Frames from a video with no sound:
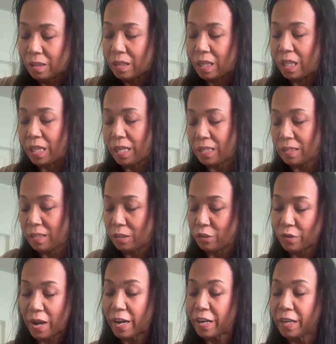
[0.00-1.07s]
This
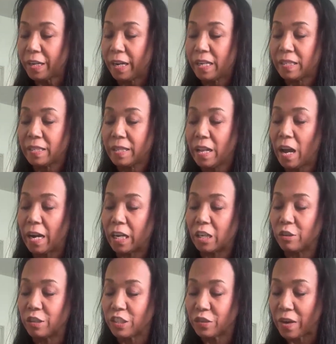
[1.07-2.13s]
shredder is not a
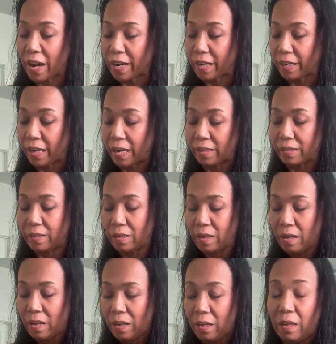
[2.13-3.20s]
good shredder.
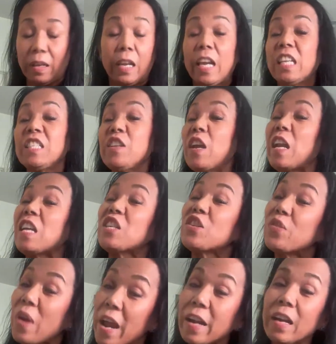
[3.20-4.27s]
It's not a
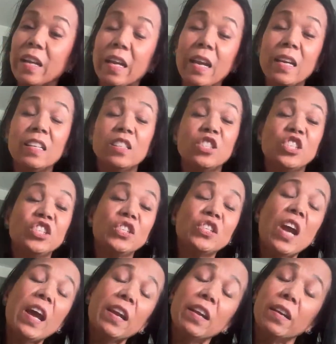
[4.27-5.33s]
shredder, it's
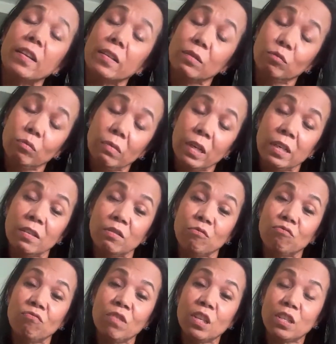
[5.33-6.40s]
shredder. It
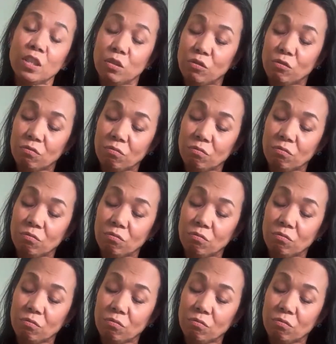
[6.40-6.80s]
just,